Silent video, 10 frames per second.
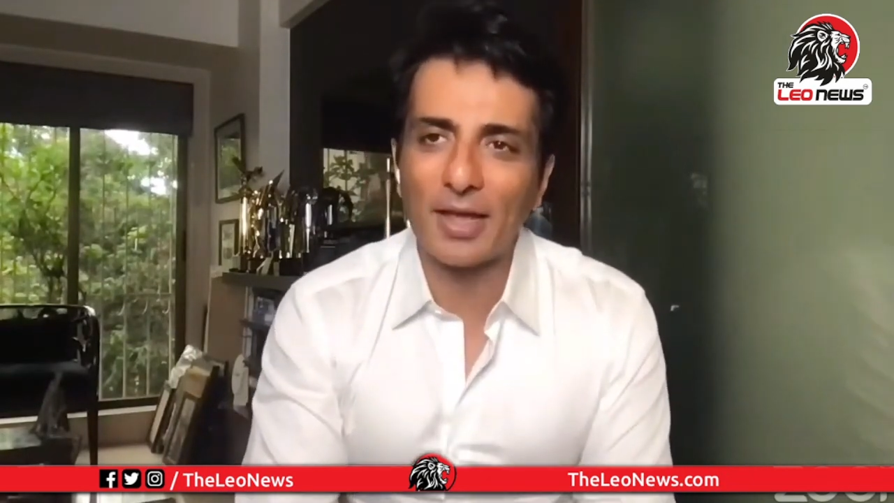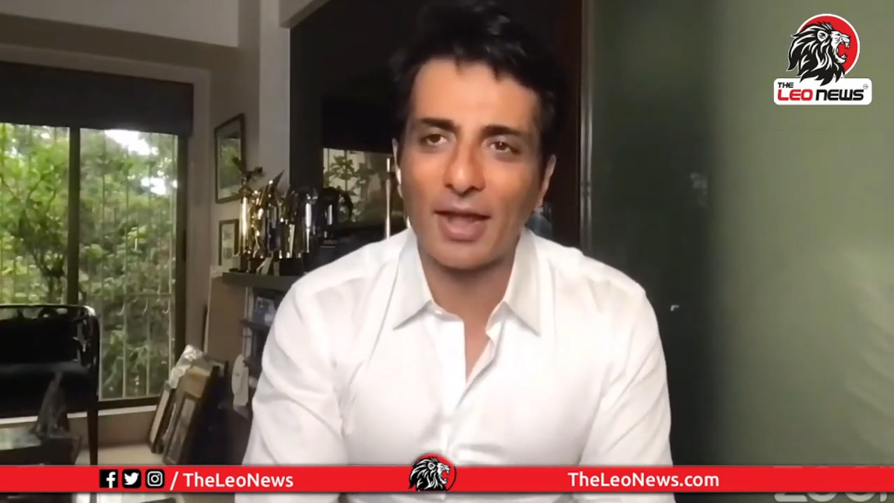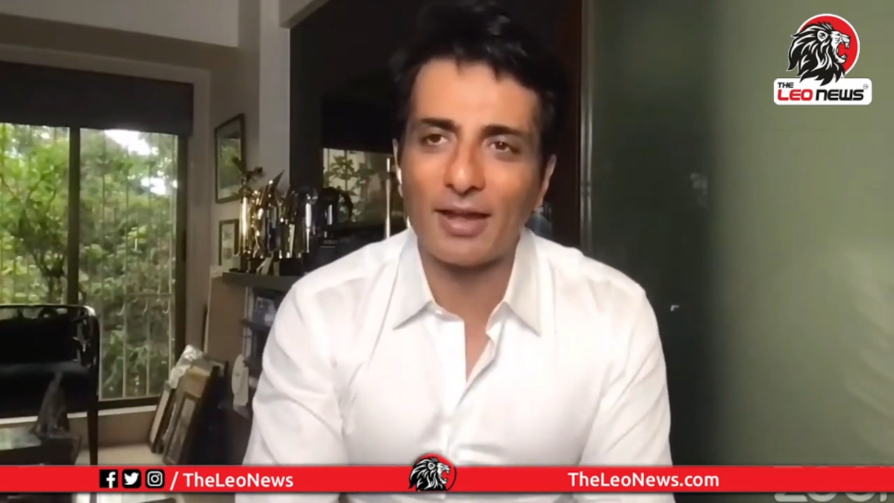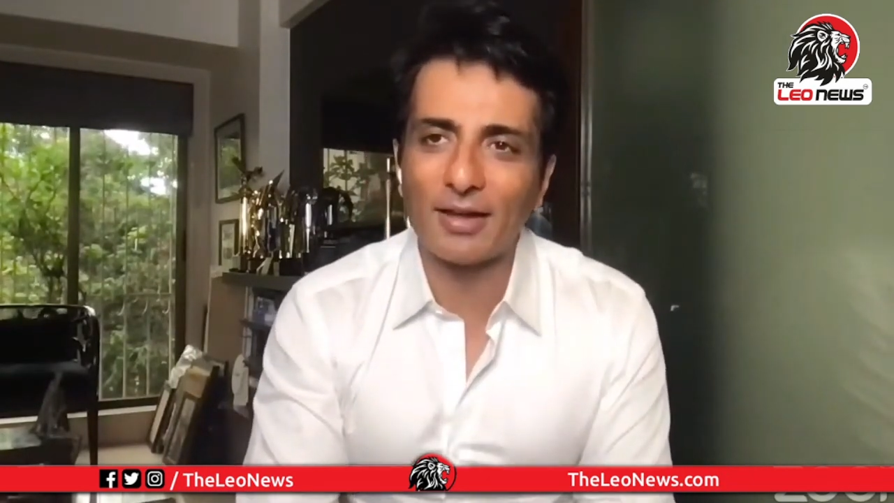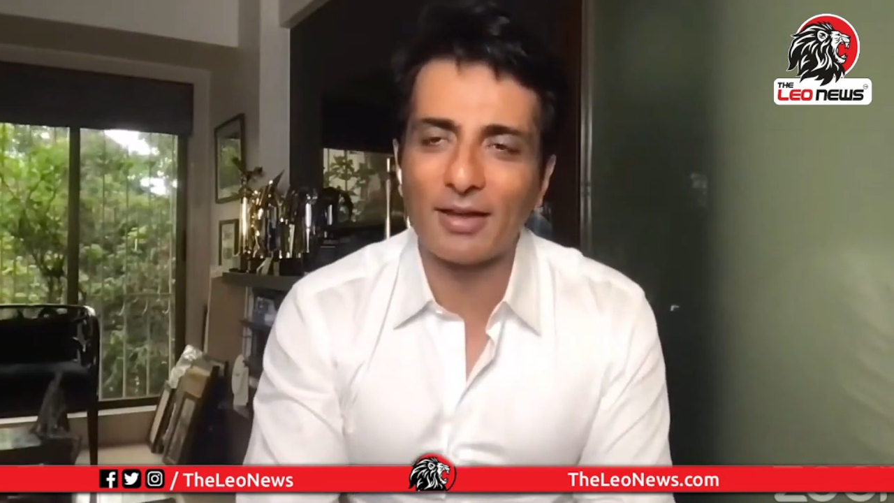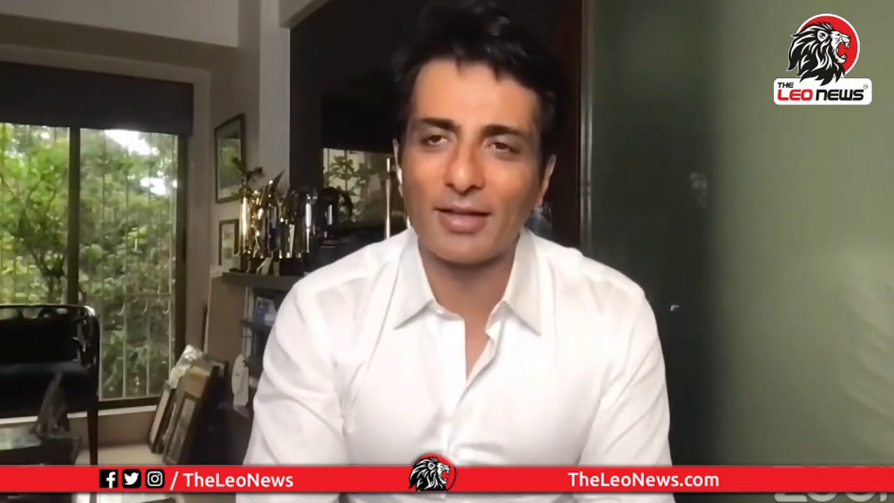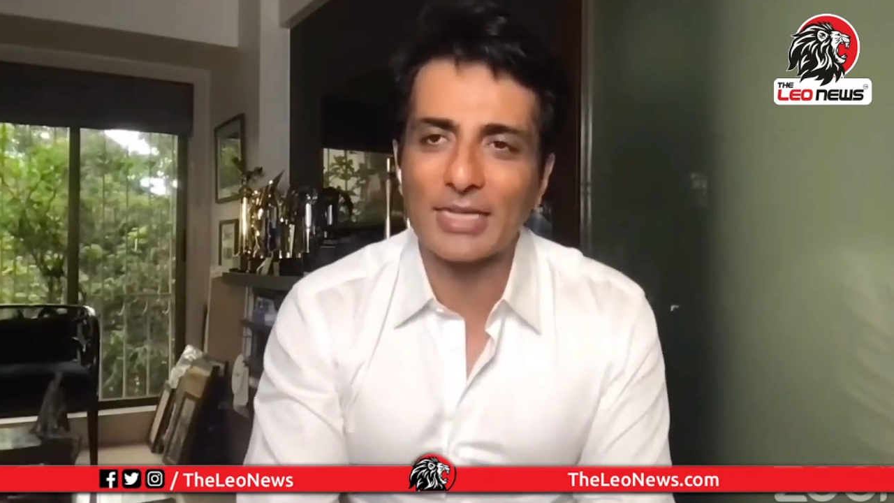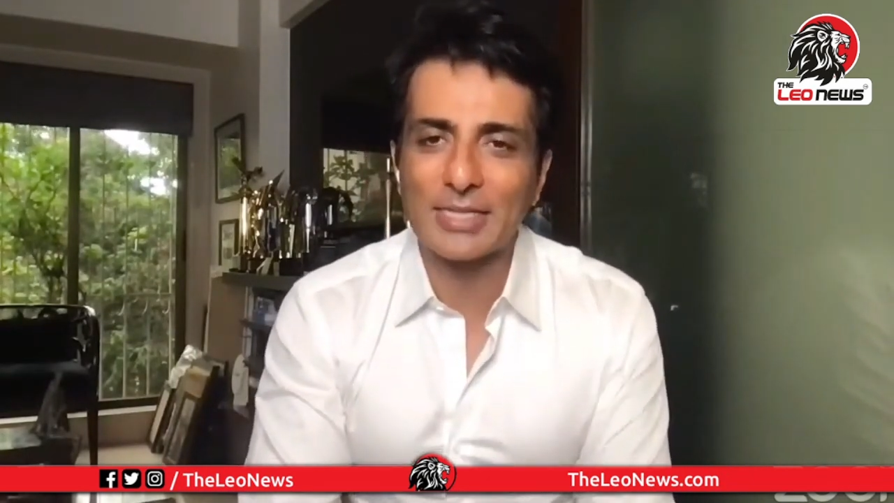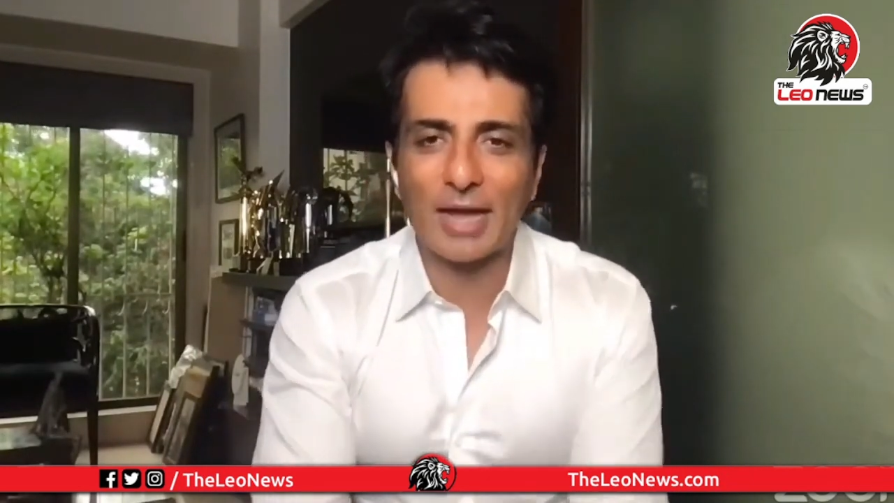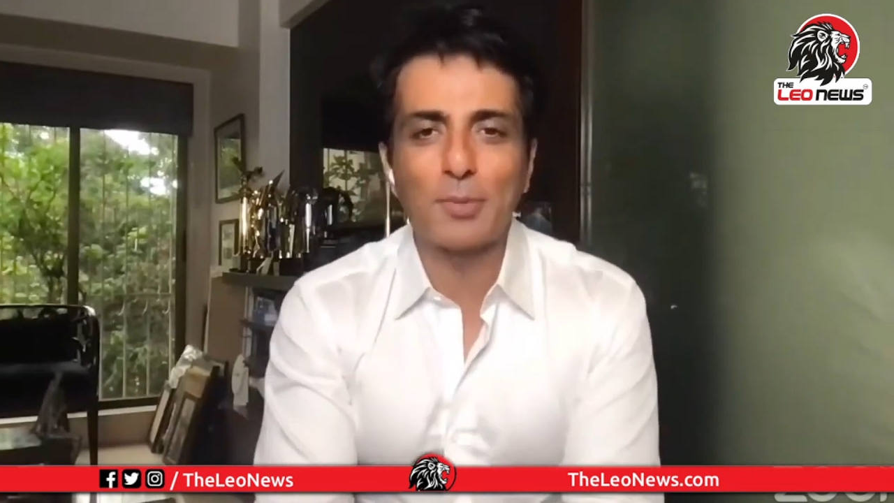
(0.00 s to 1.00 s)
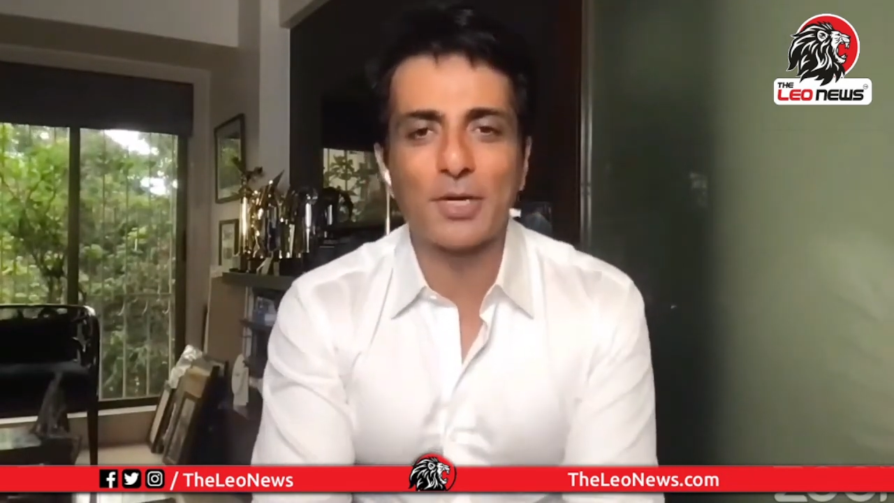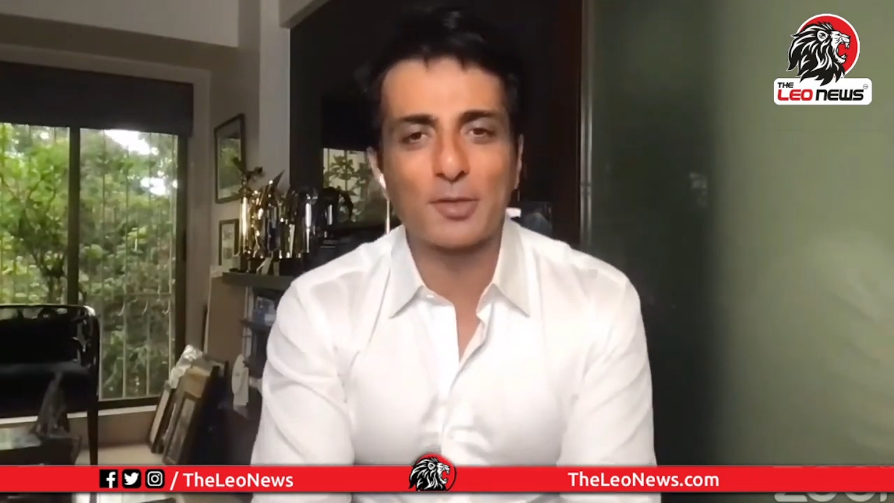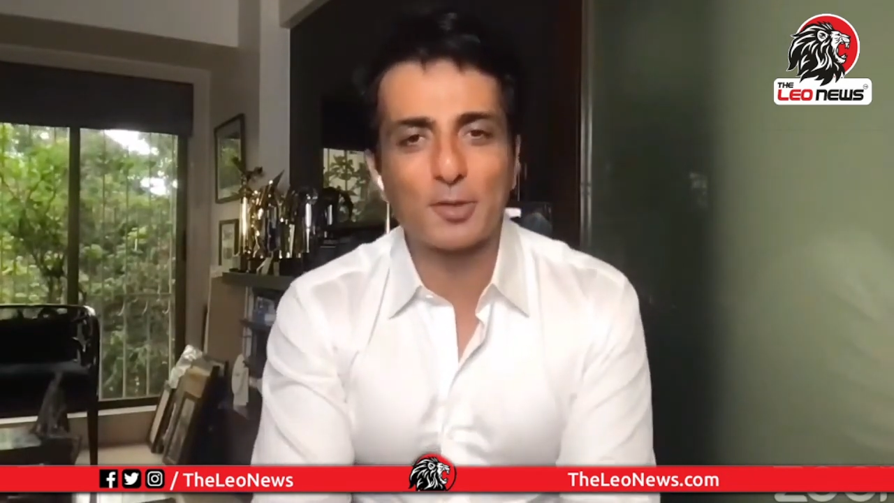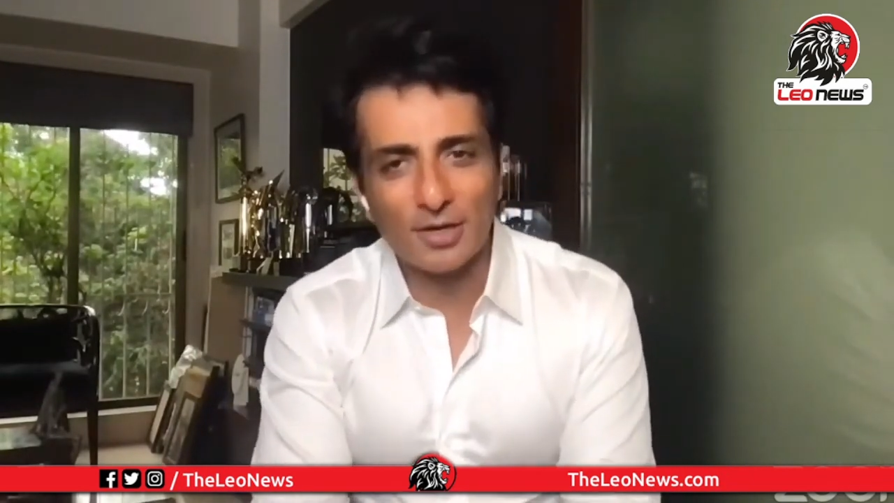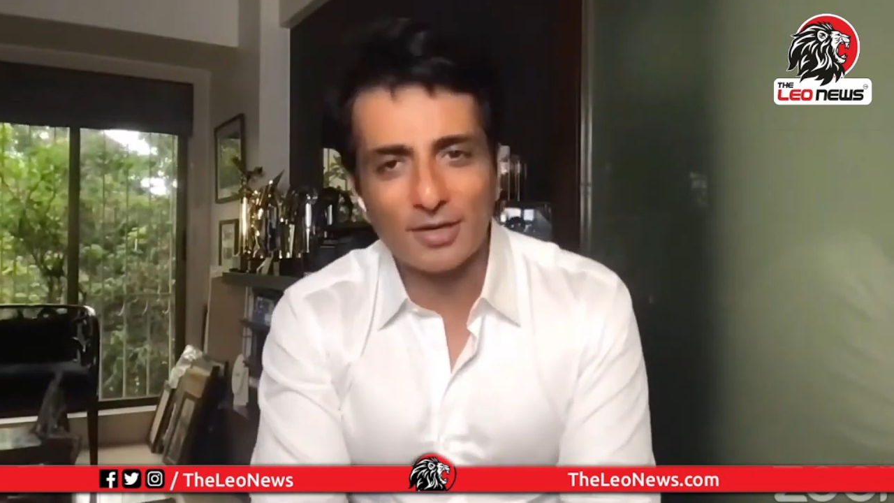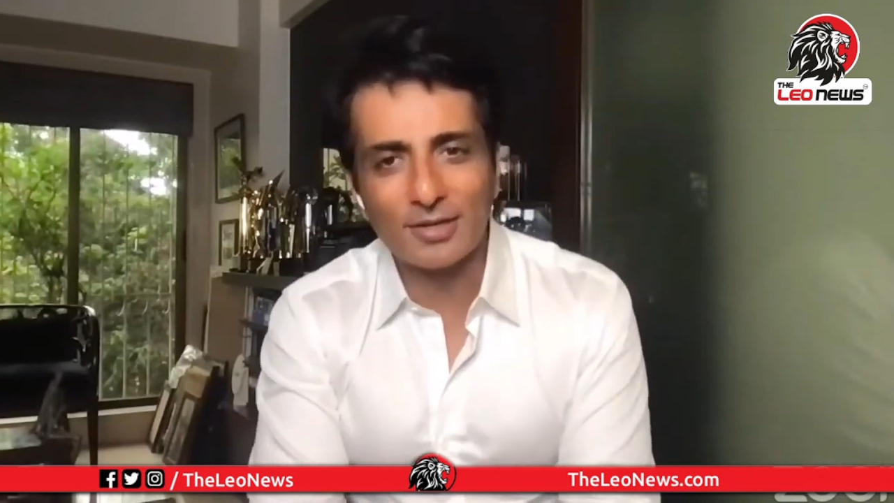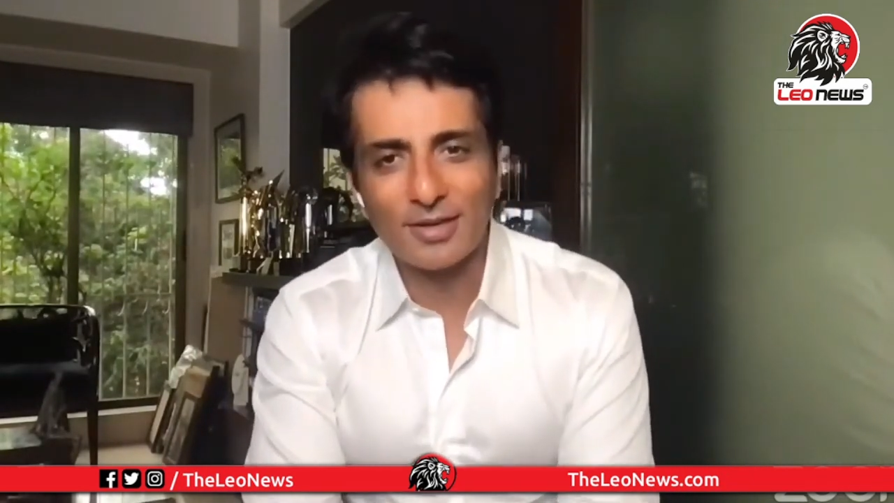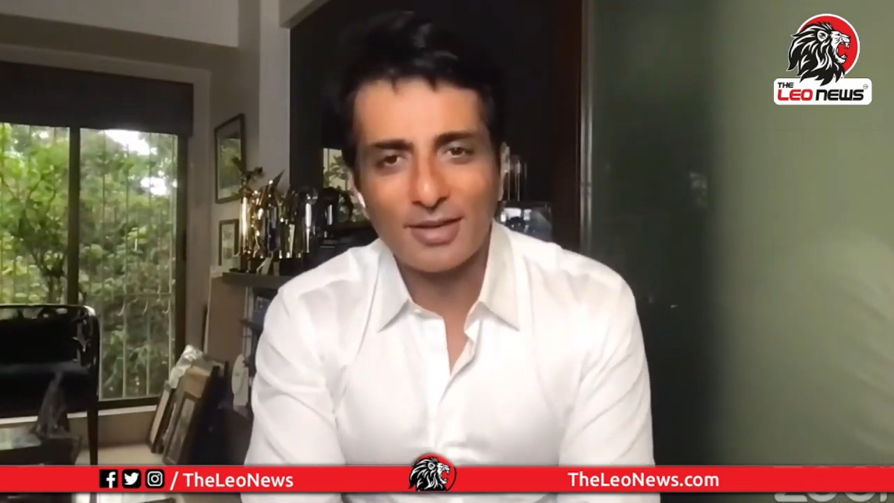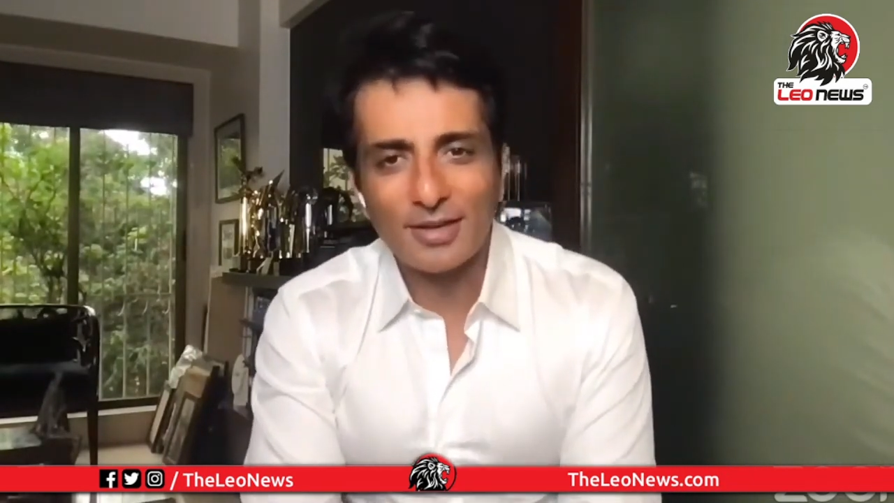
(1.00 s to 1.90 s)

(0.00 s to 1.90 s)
And yes, I'm there to learn.